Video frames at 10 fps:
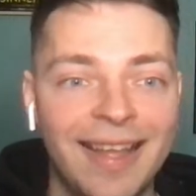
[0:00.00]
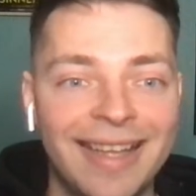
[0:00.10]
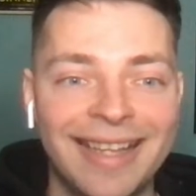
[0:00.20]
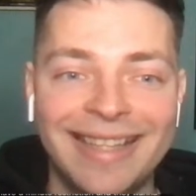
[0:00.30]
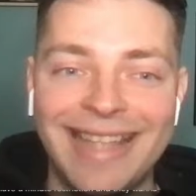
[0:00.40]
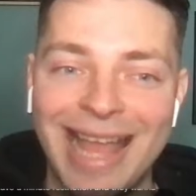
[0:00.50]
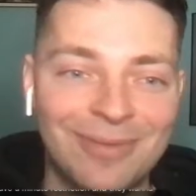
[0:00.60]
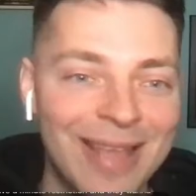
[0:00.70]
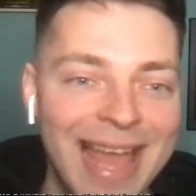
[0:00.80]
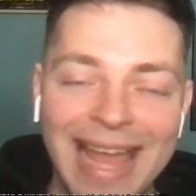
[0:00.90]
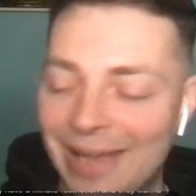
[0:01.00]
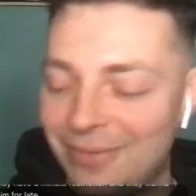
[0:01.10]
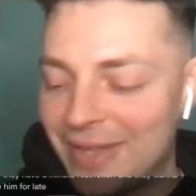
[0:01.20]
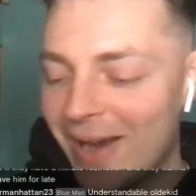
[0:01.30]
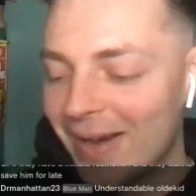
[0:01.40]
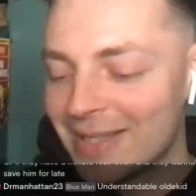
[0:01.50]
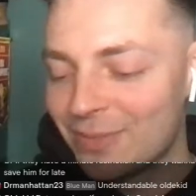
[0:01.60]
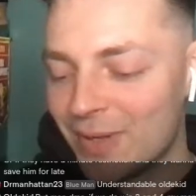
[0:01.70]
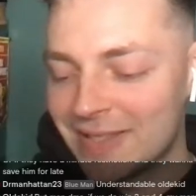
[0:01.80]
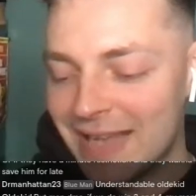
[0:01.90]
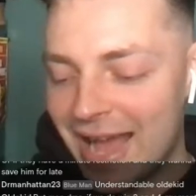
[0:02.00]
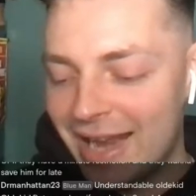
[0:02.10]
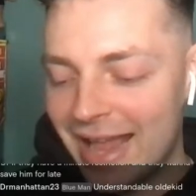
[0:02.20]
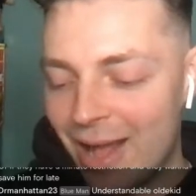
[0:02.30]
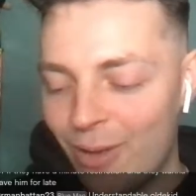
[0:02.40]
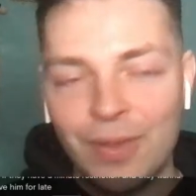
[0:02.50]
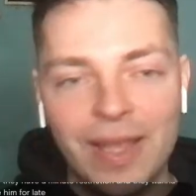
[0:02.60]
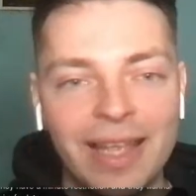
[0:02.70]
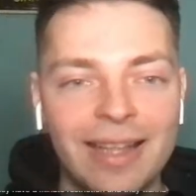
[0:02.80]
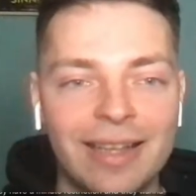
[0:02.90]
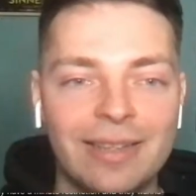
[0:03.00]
Yeah. If Darius was not healthy,